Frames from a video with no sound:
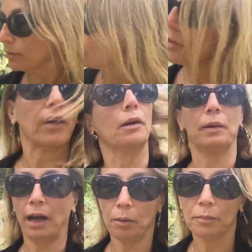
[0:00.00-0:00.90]
She thought it
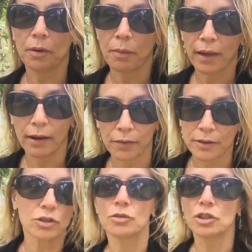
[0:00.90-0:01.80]
would help some of the health
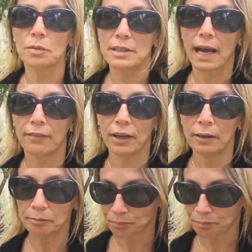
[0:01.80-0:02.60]
issues she was having.